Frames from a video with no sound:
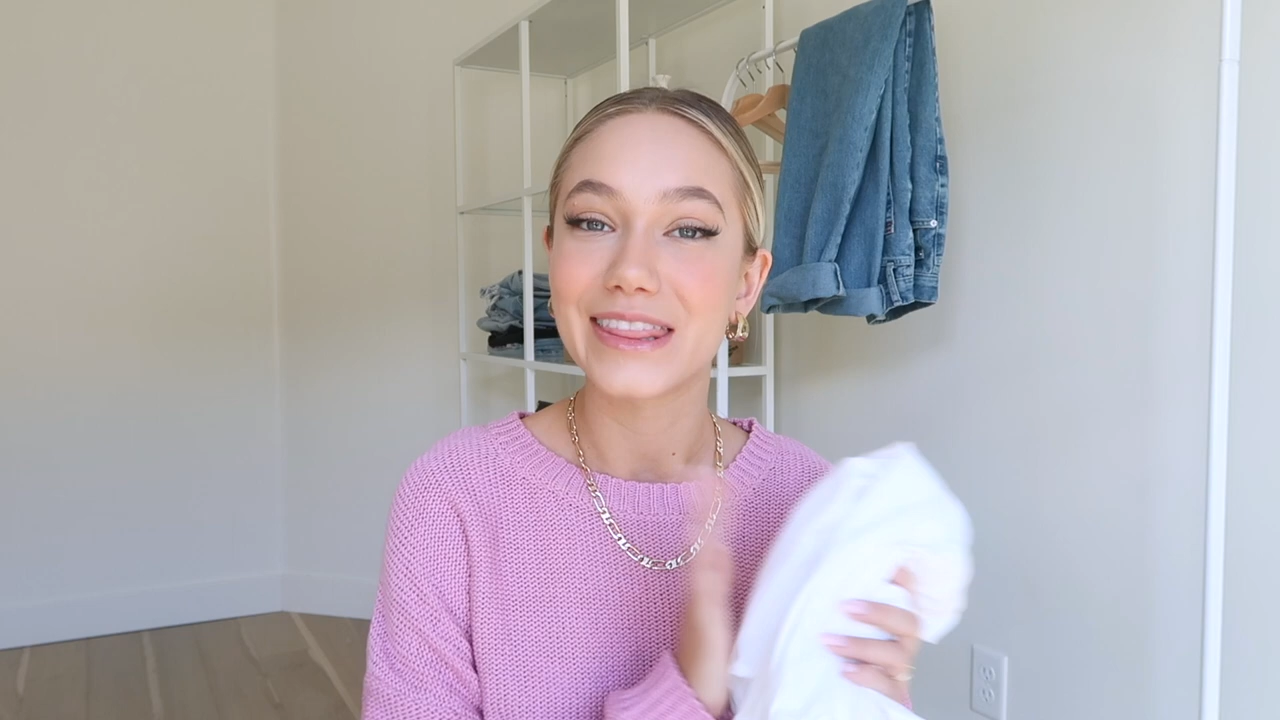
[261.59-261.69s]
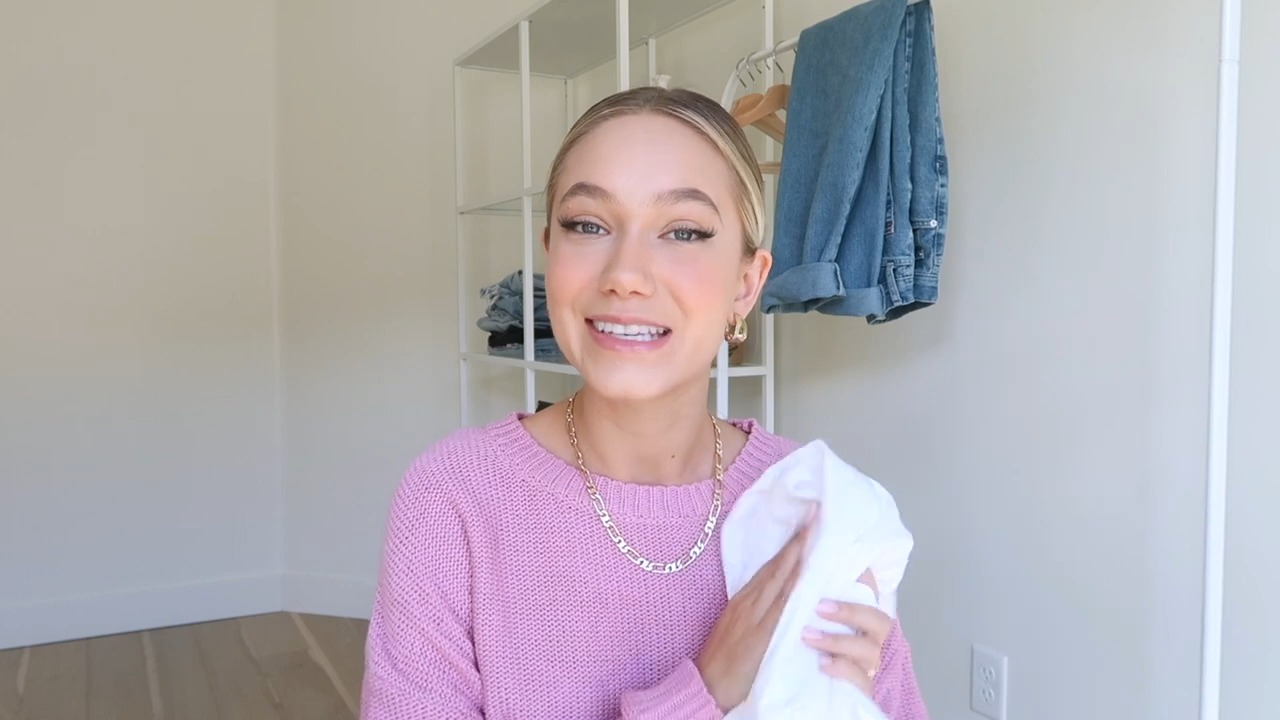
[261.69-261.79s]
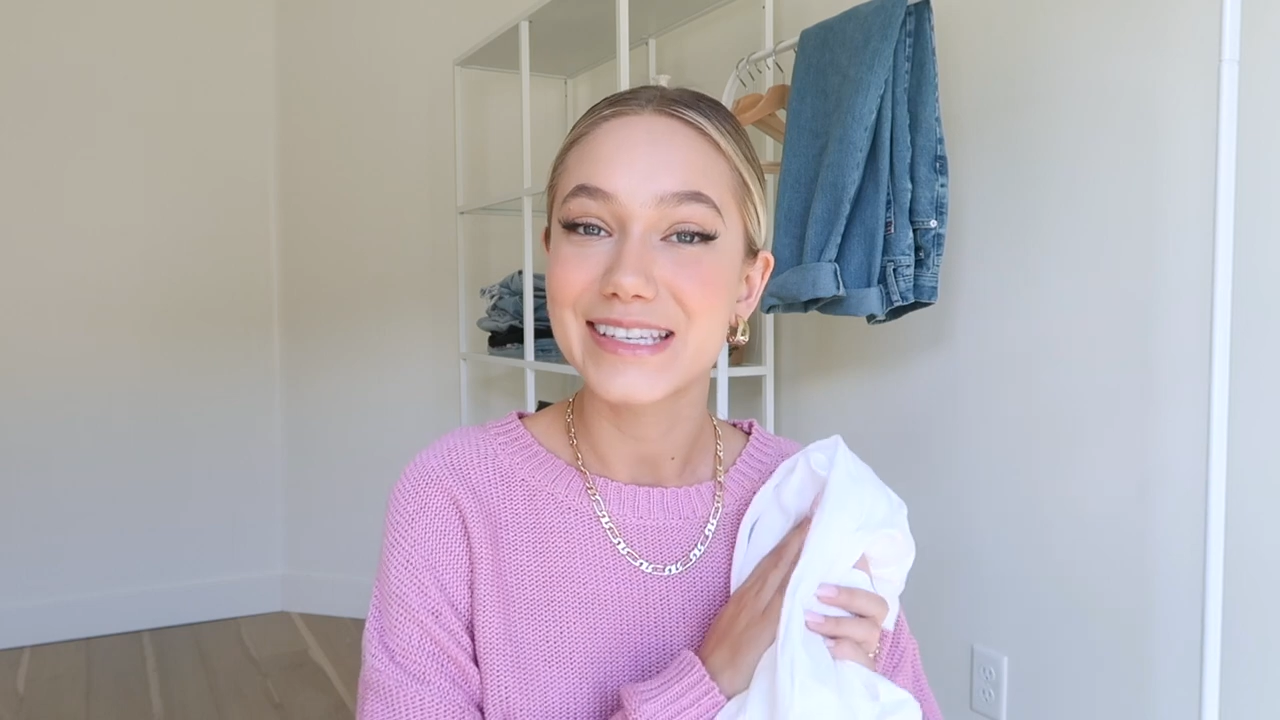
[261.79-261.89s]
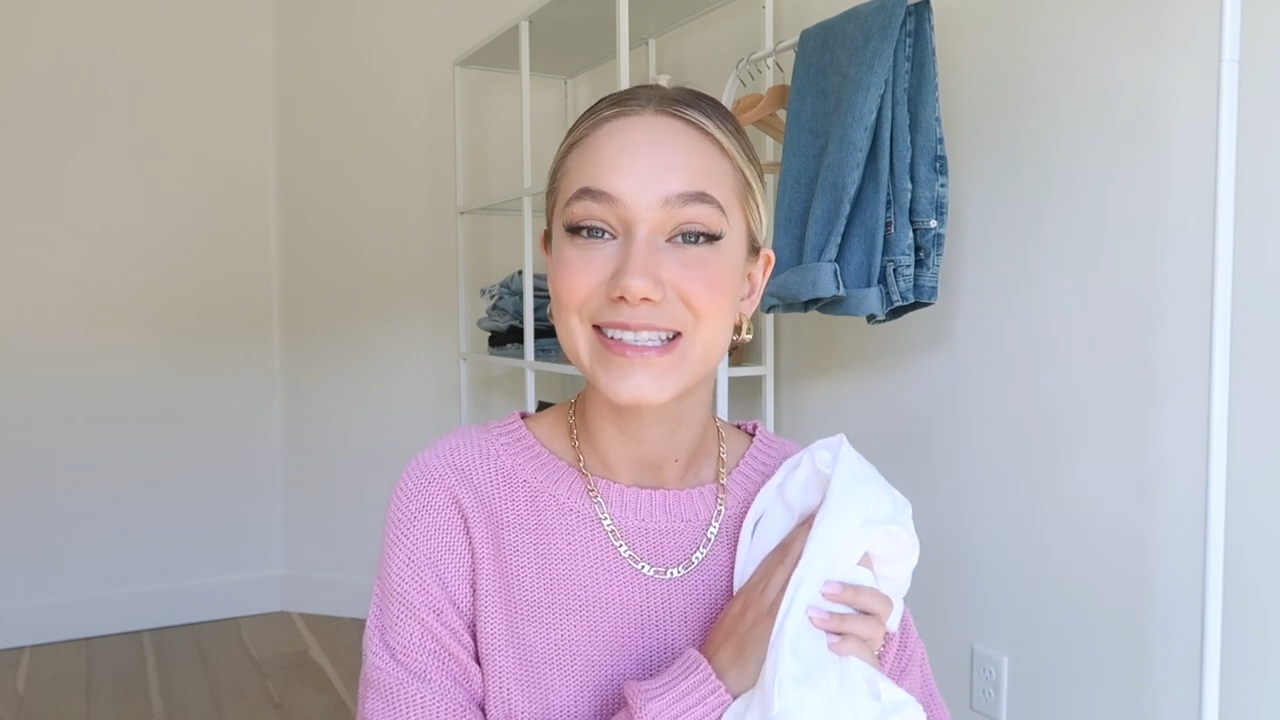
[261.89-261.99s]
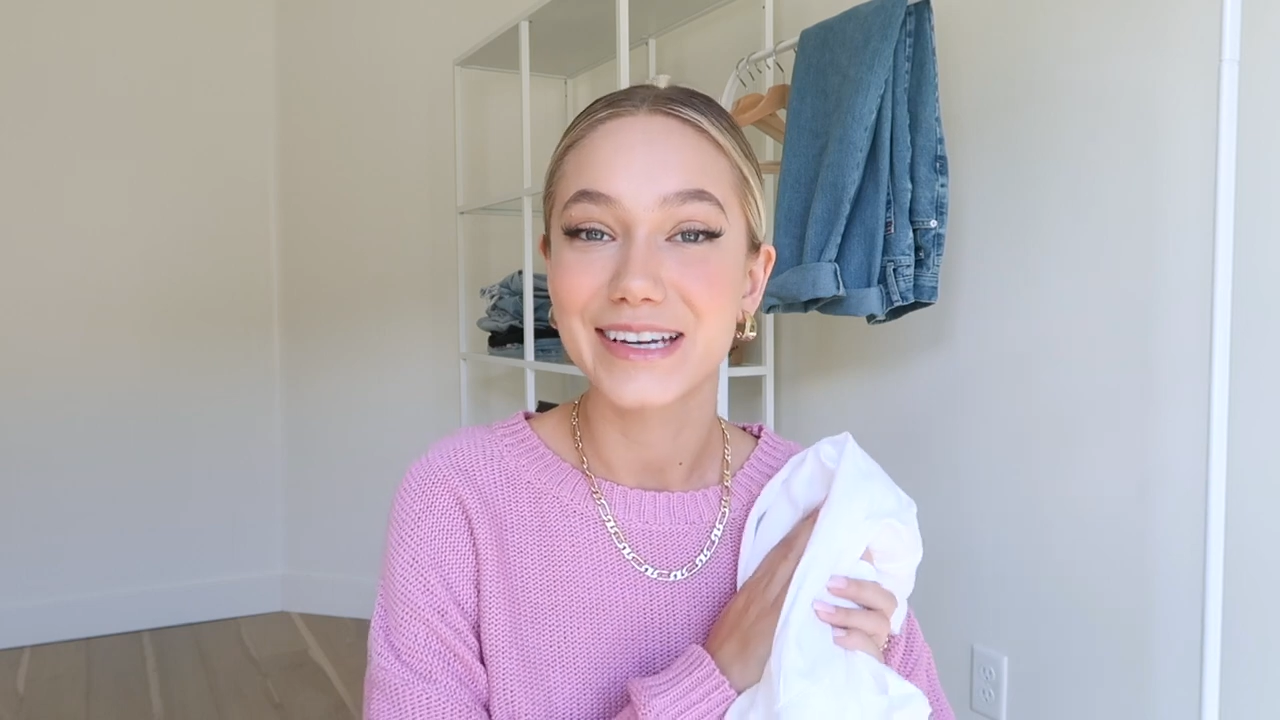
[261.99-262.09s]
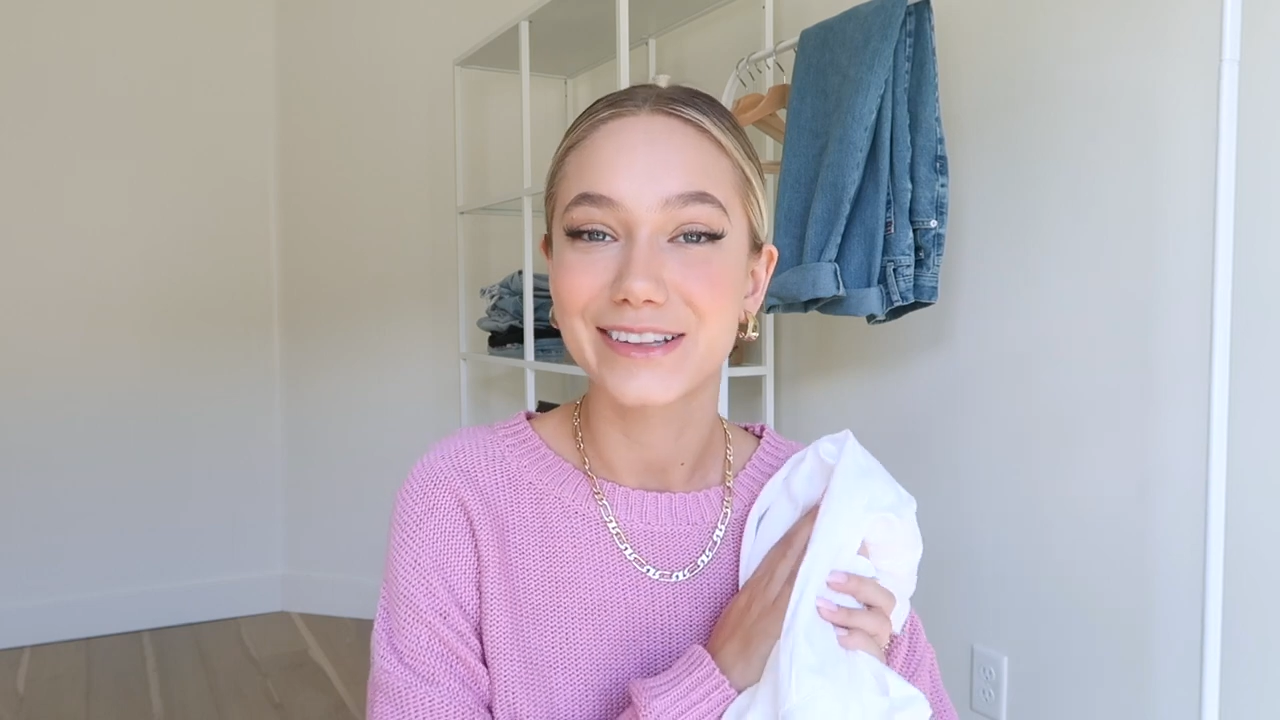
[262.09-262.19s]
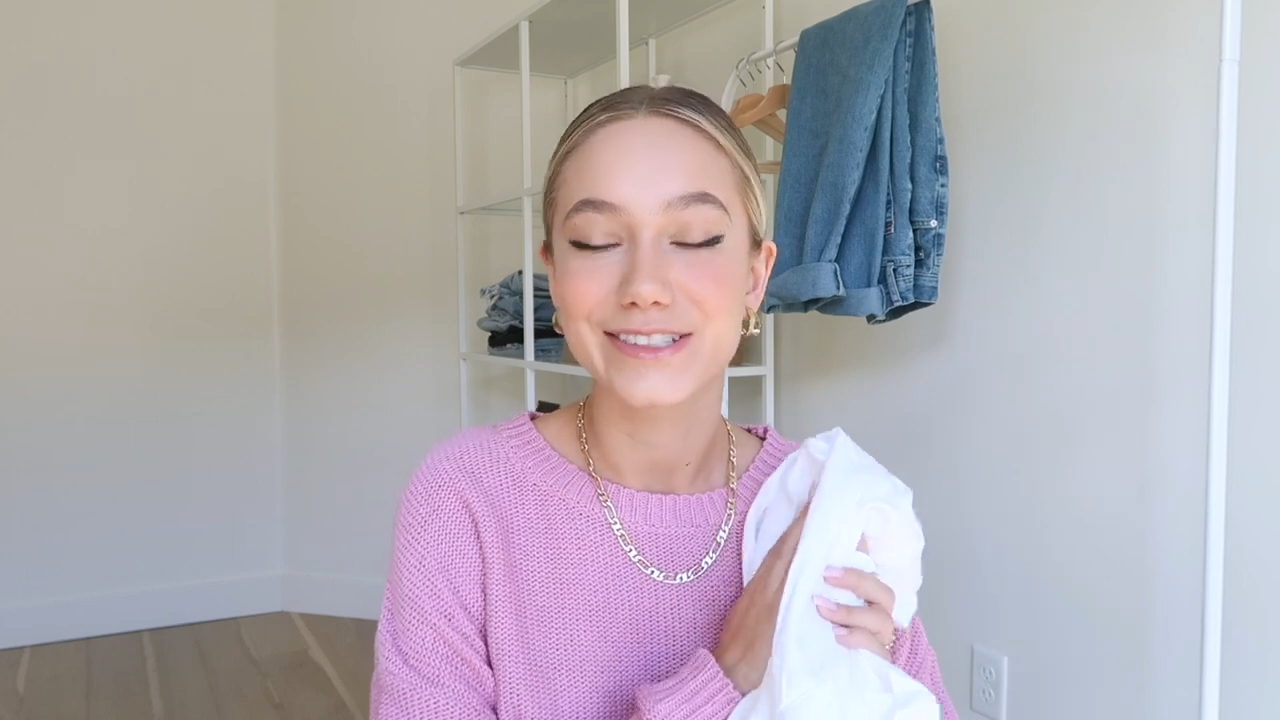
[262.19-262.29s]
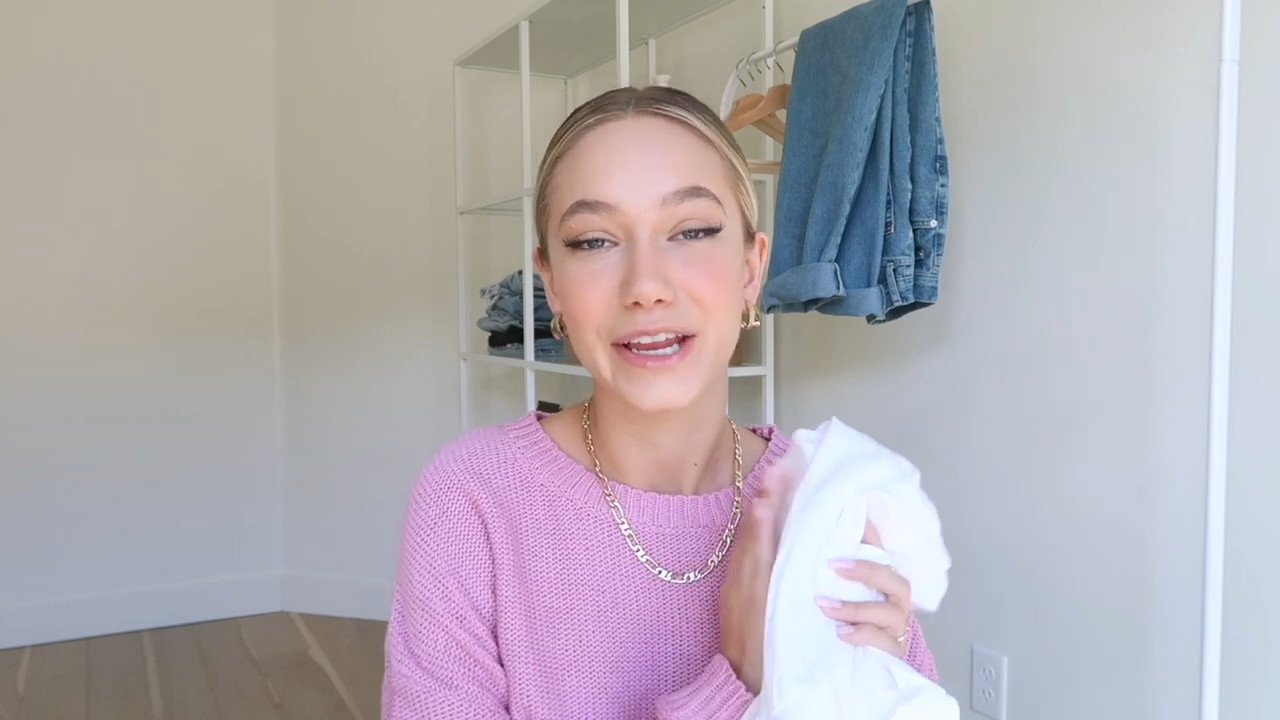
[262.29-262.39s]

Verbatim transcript: this is another